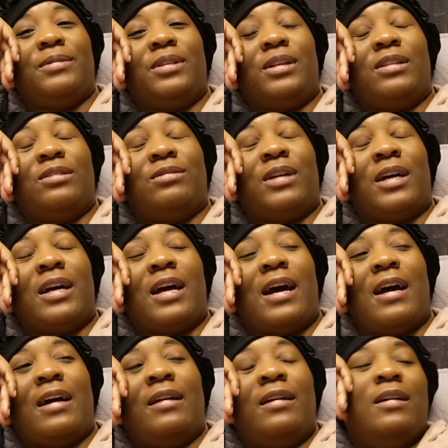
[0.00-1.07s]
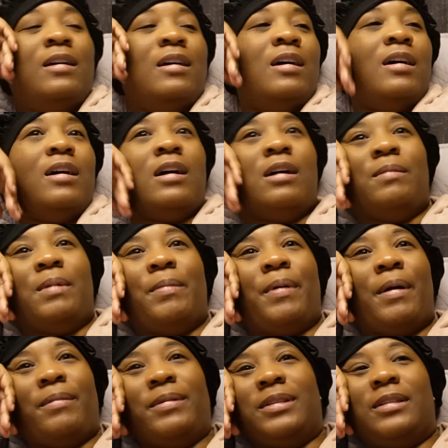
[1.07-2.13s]
So that's what I got. Um, I
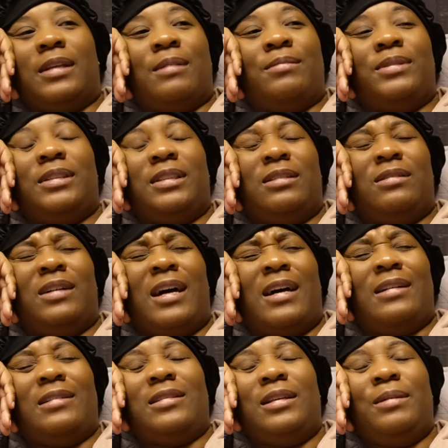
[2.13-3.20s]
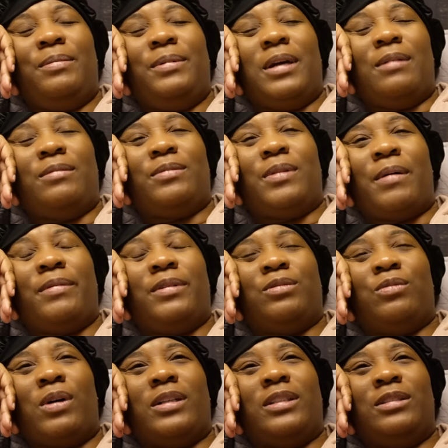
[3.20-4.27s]
probably I'm still kind of sleepy. I'll probably
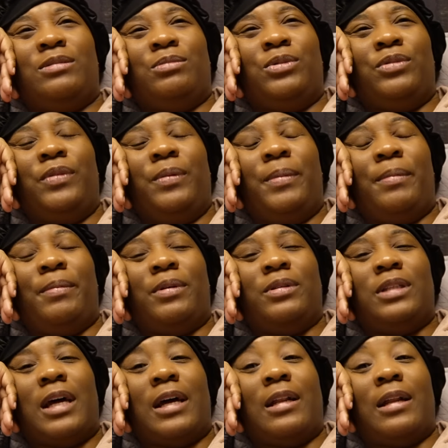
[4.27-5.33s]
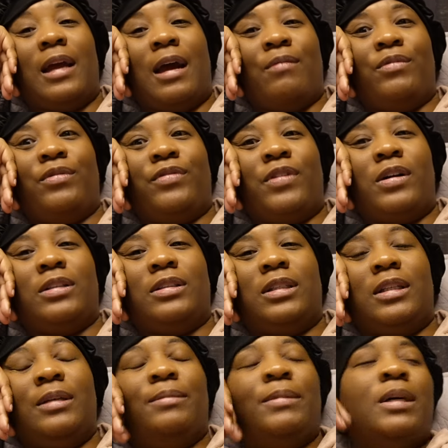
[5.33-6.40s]
just watch this movie, but most likely I will fall
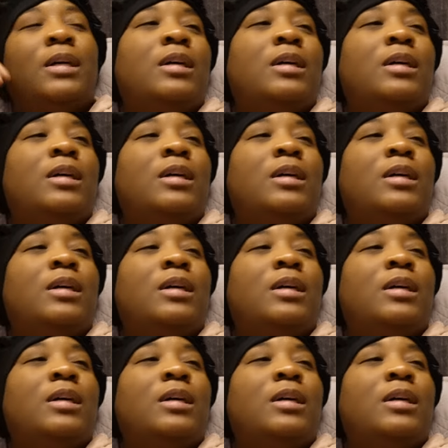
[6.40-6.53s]
asleep.